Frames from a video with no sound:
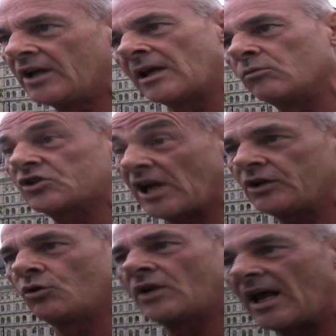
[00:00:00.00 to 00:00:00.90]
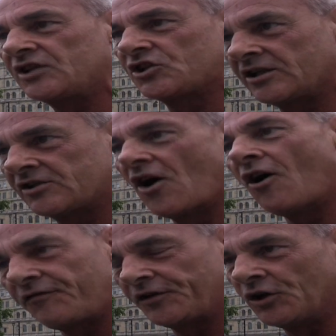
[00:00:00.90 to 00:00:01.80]
they will take your laces
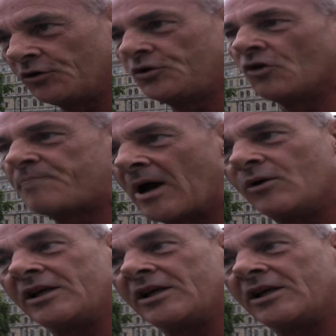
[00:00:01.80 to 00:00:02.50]
off of you, your belt,